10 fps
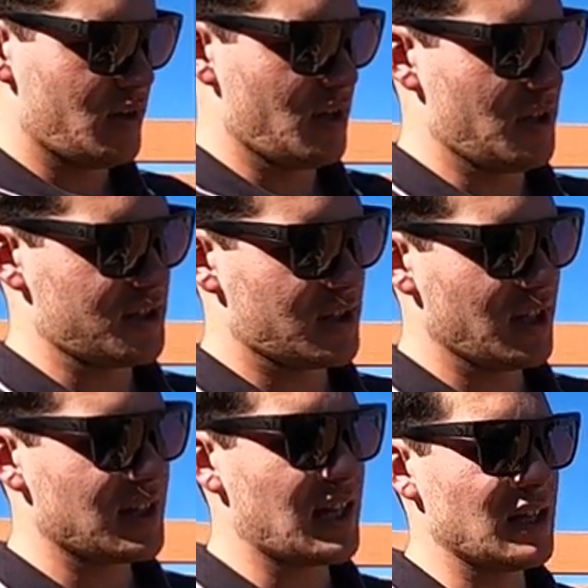You can just
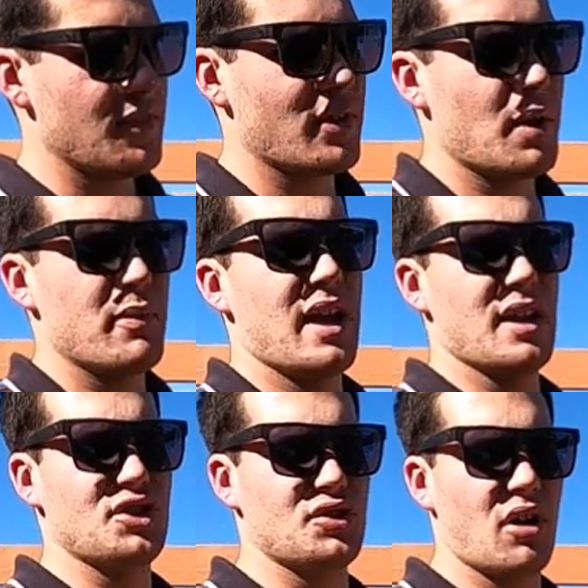click that lever up
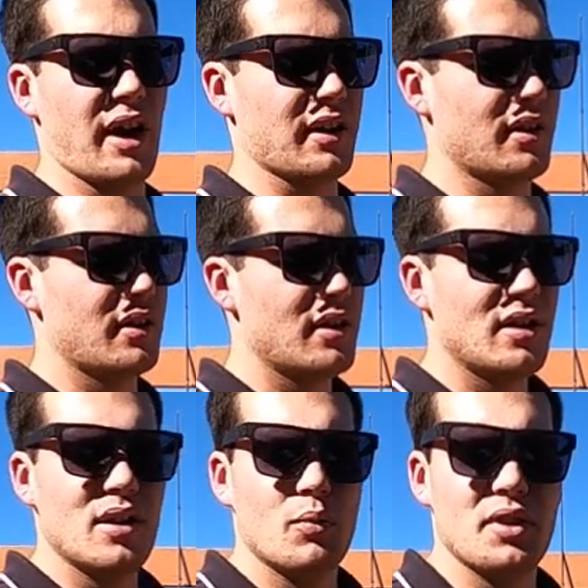and strike.
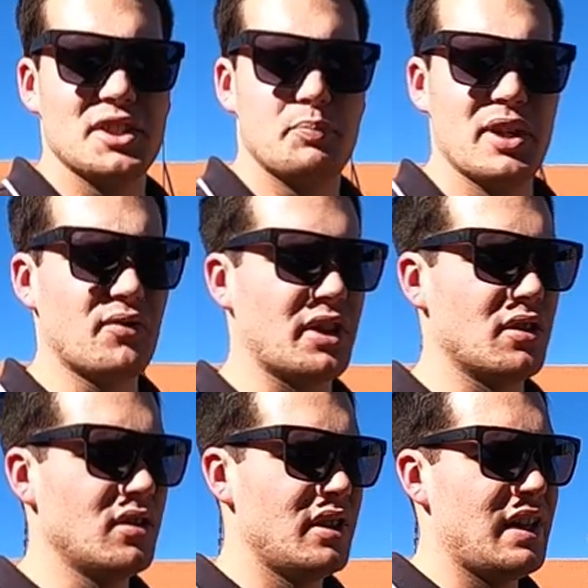With a spin
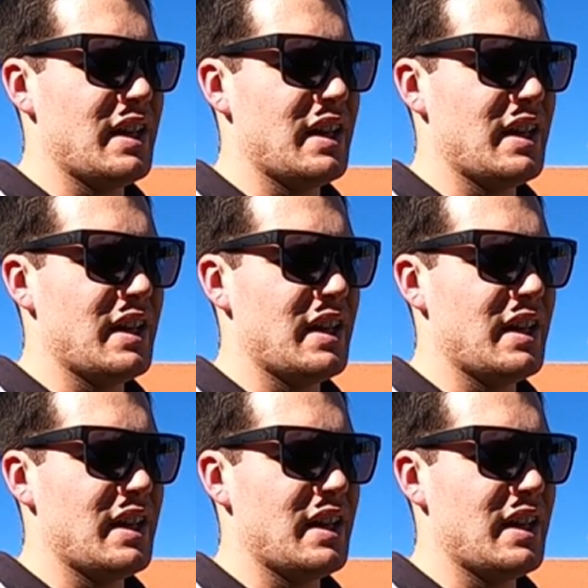reel,